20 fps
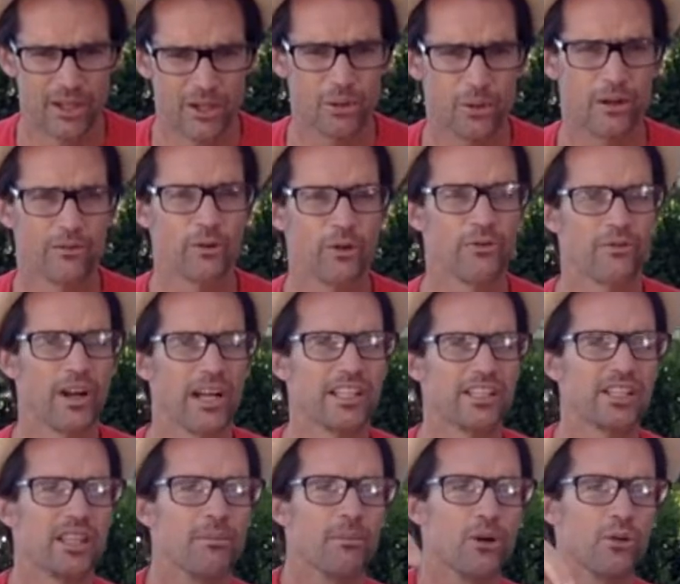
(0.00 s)
Whoever
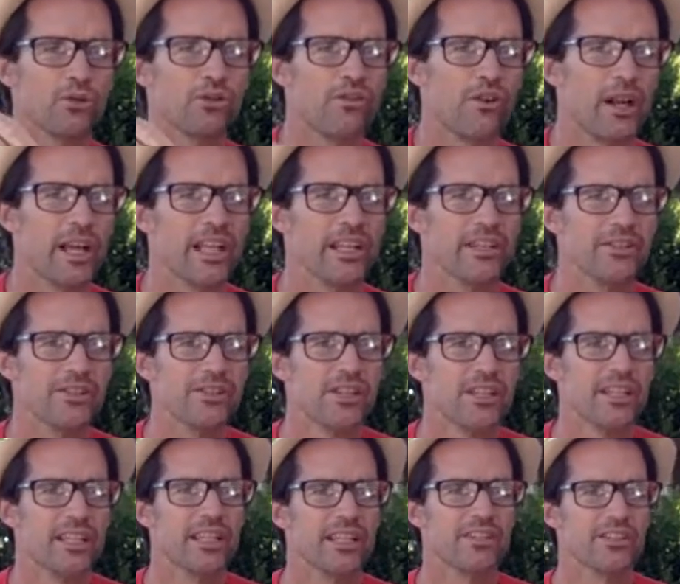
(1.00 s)
invites the most
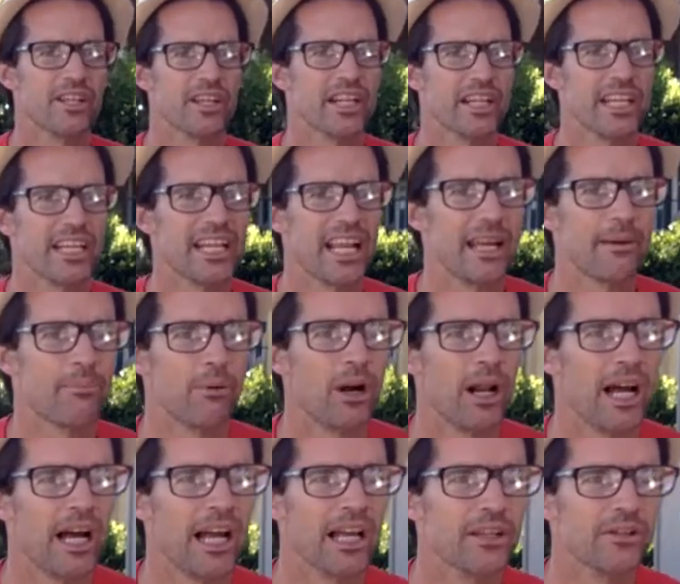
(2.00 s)
friends is going
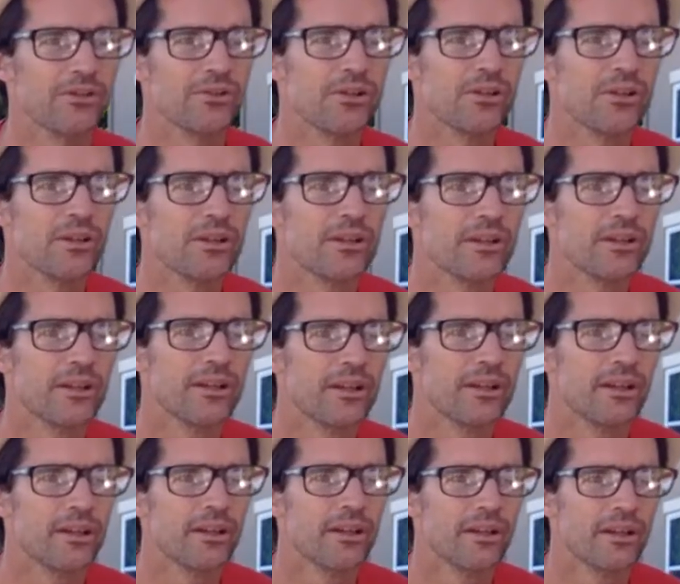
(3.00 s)
to get a
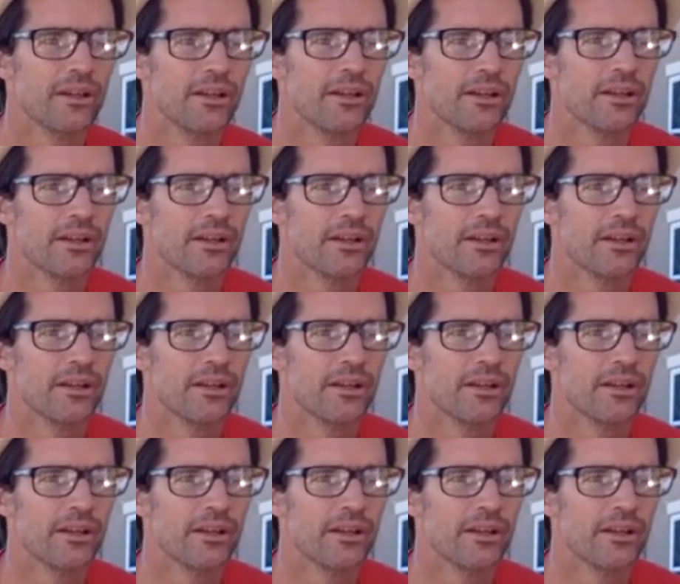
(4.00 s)
prize.